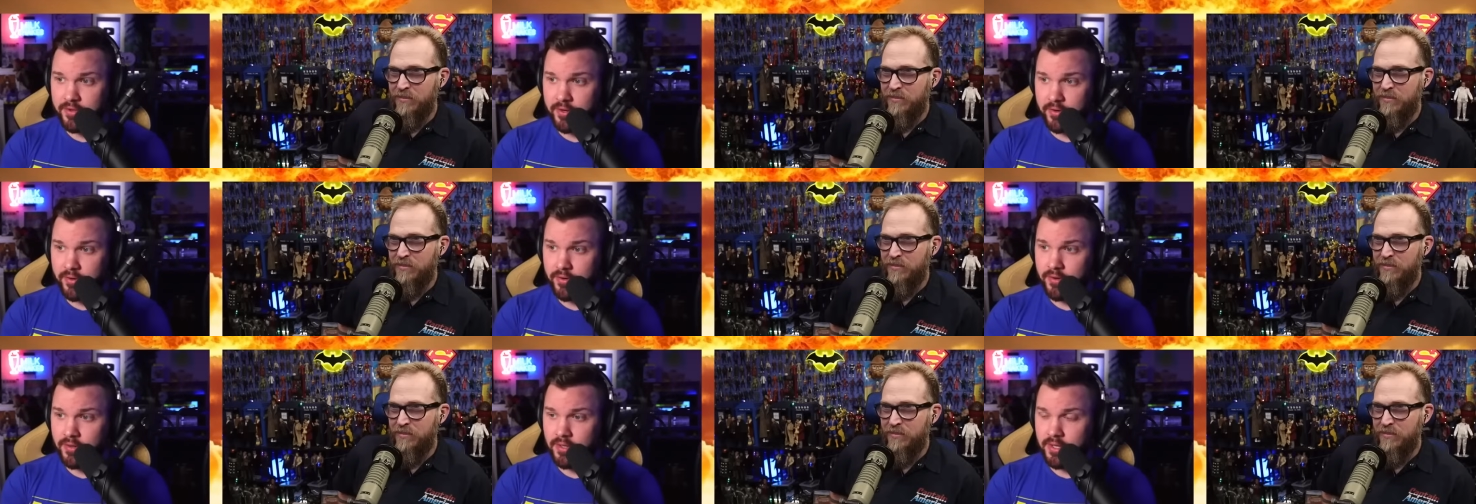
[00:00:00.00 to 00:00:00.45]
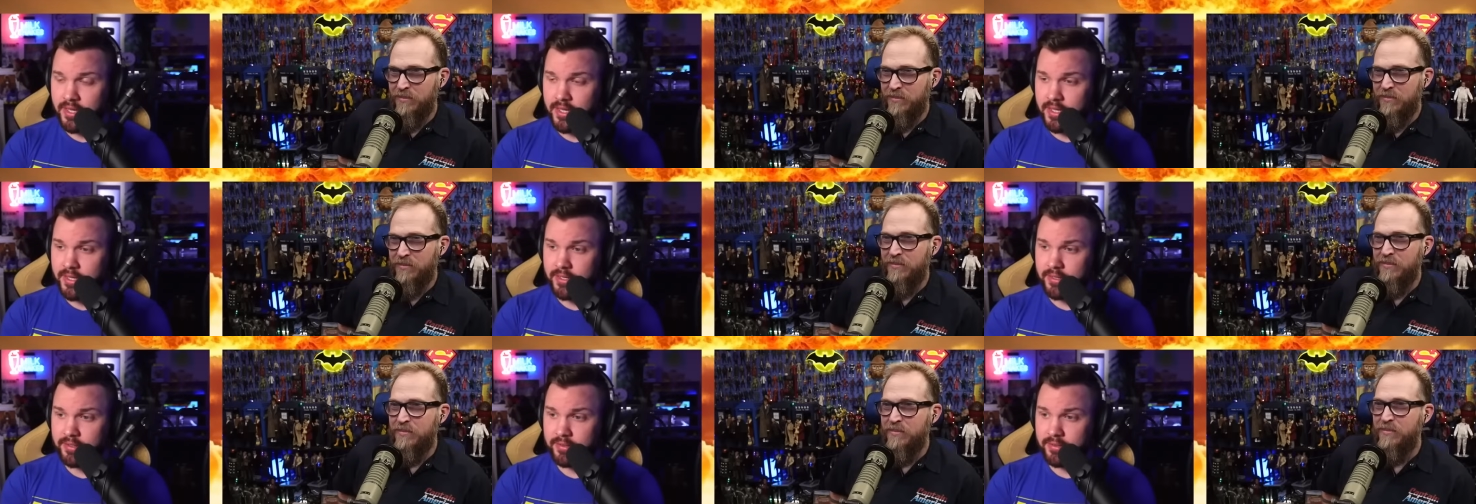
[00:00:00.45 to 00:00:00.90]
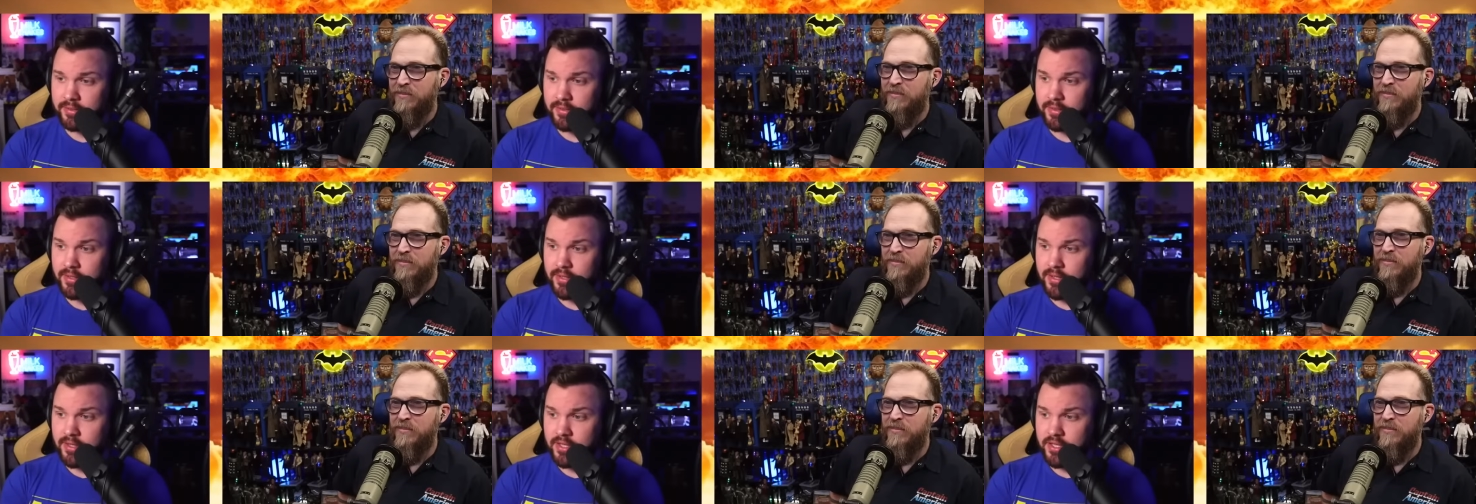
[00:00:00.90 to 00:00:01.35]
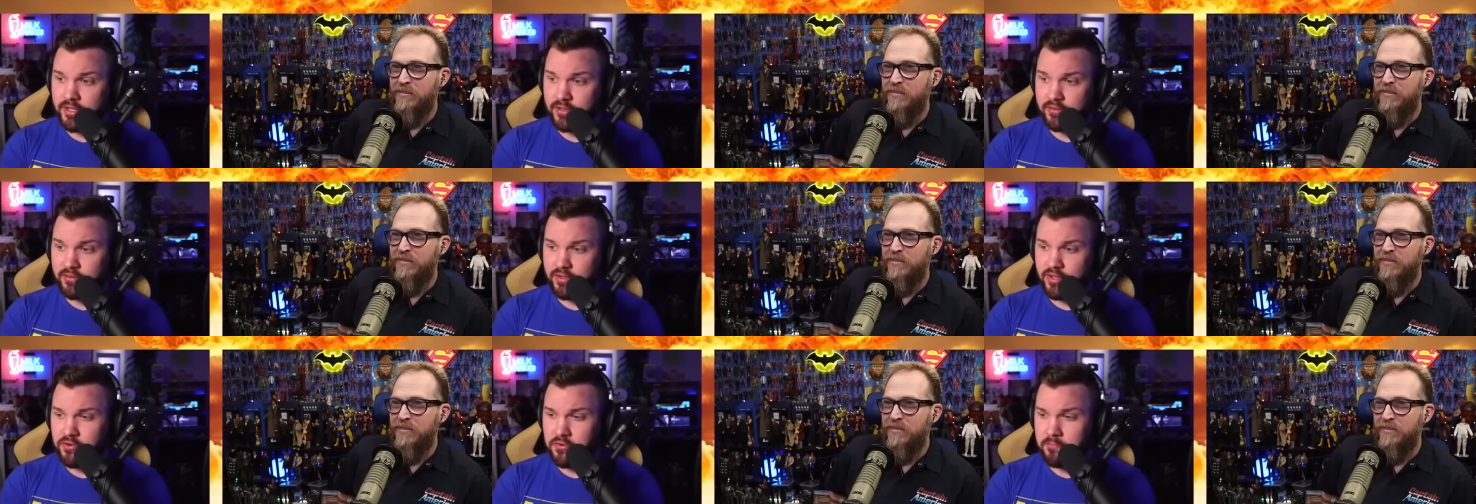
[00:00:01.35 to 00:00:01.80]
Speaker 1: a girl and
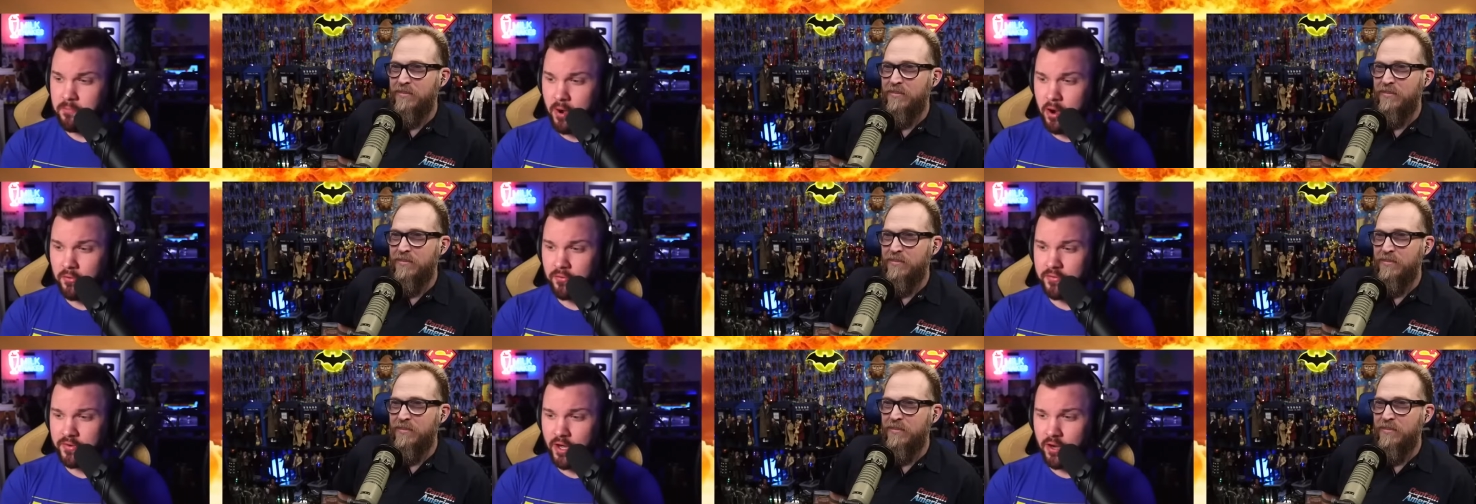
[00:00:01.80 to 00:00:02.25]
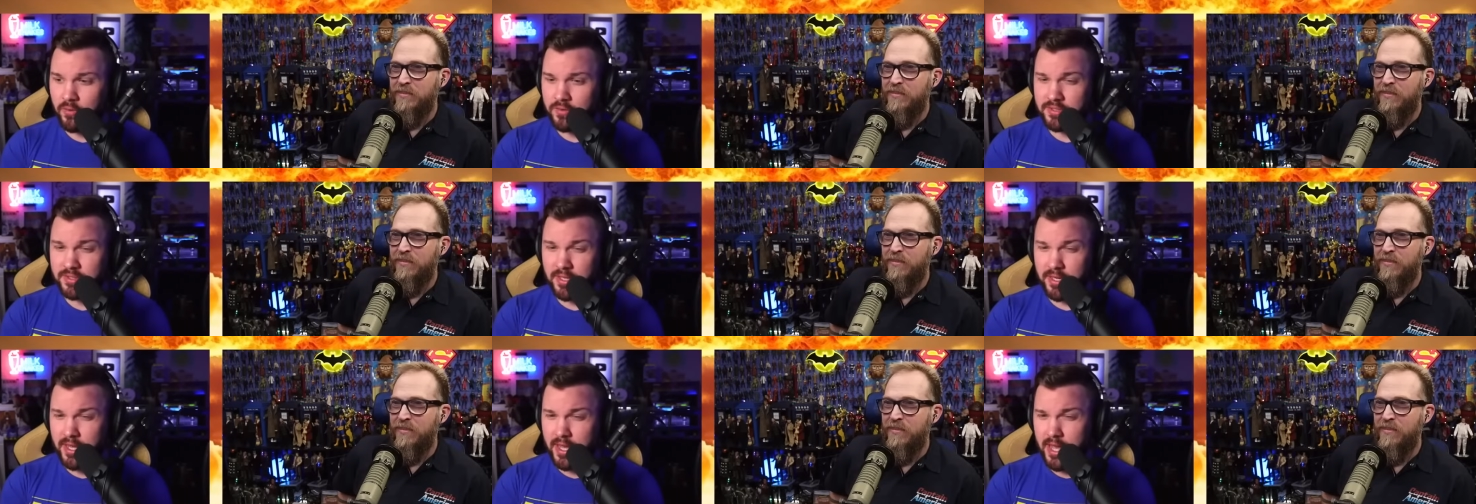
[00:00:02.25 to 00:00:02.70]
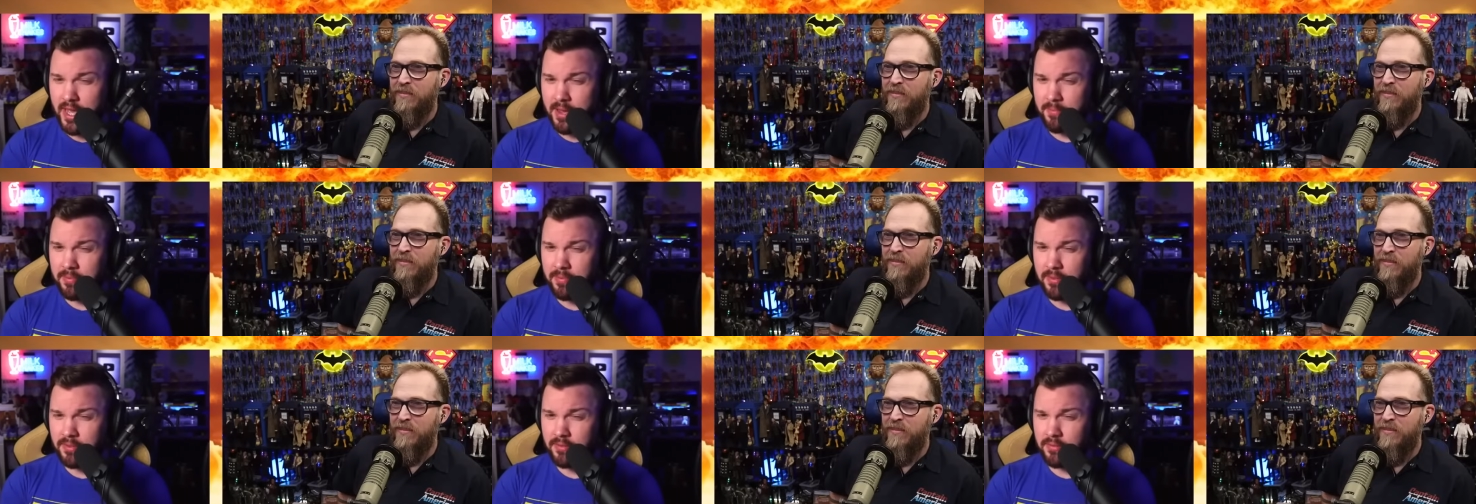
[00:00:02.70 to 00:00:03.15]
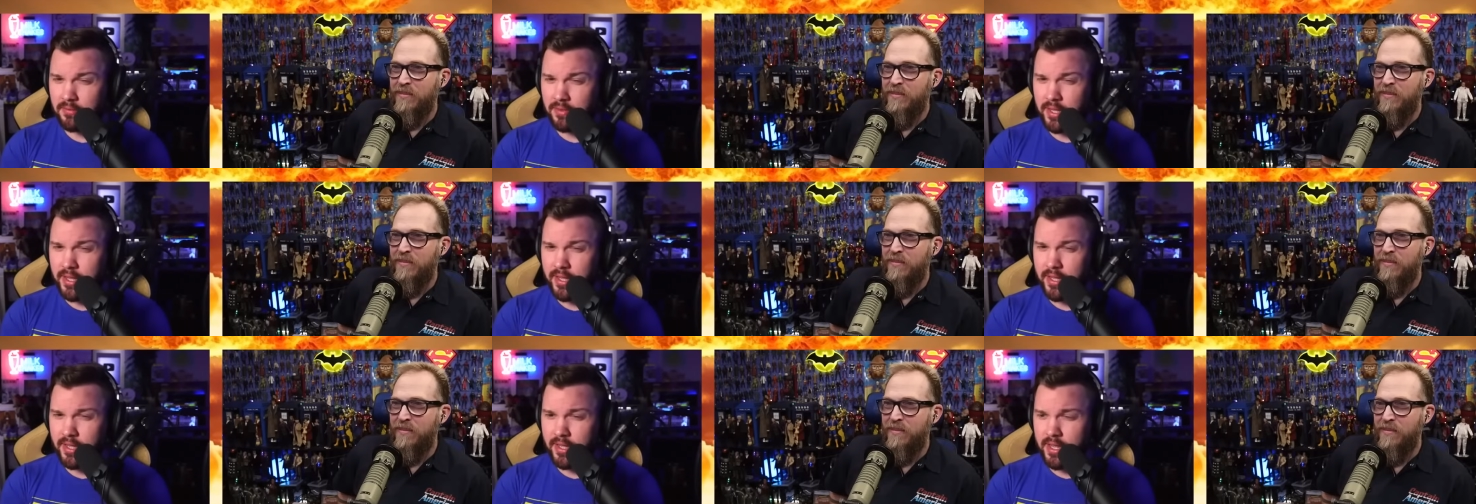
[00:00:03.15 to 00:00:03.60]
you both know what's going to happen
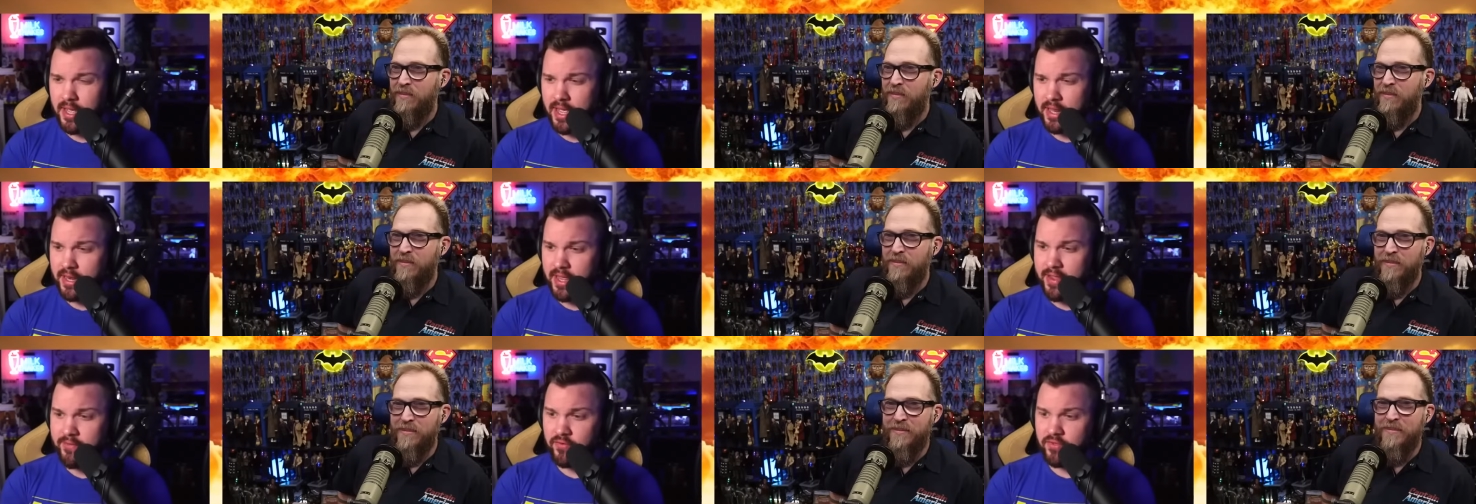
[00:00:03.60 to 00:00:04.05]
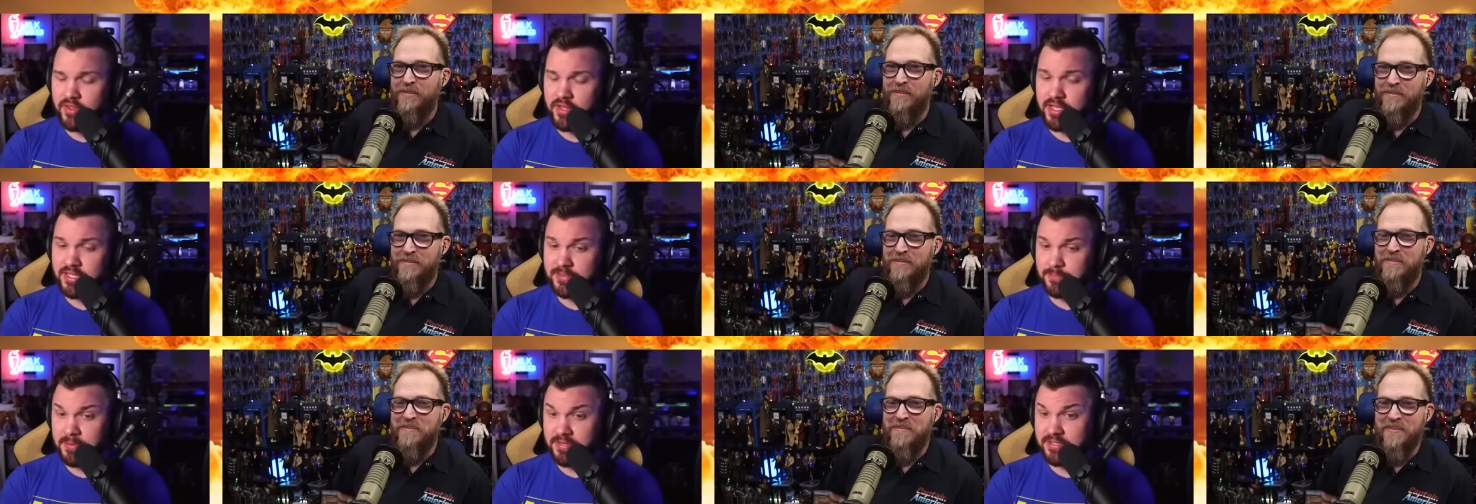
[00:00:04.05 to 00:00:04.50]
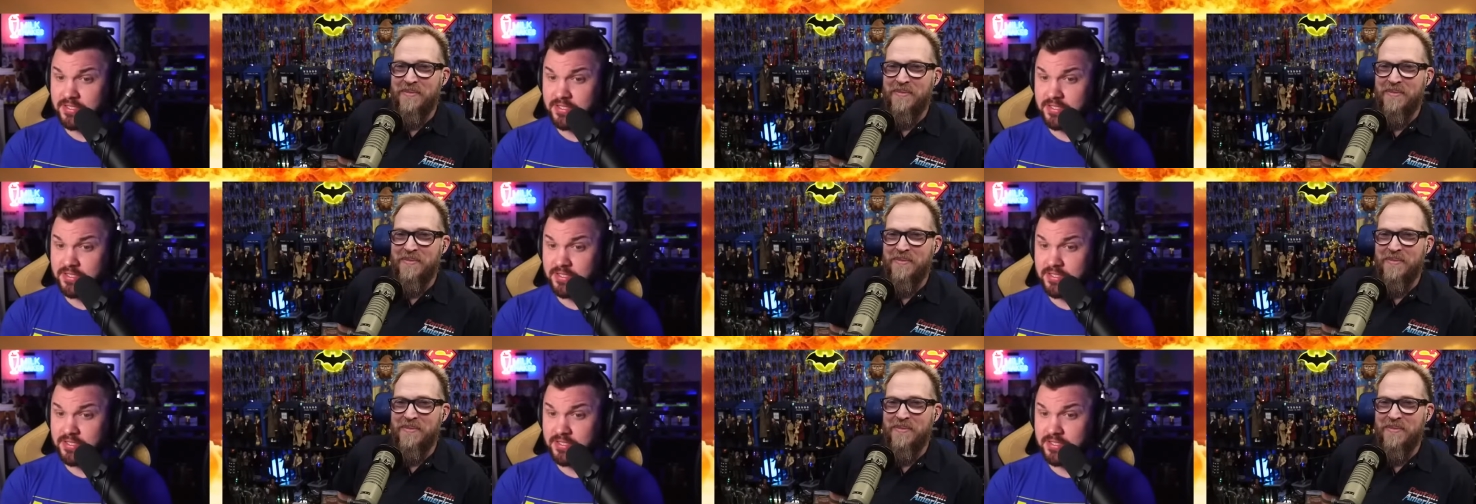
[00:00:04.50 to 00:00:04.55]
and even it's